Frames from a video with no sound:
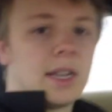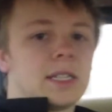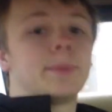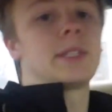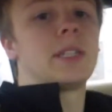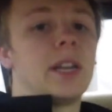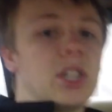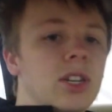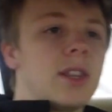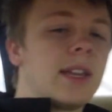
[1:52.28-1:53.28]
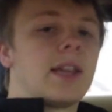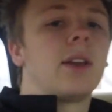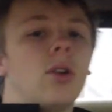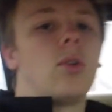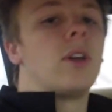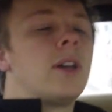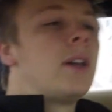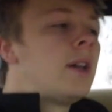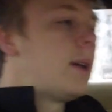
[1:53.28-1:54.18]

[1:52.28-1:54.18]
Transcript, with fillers: a custom installation, they take longer,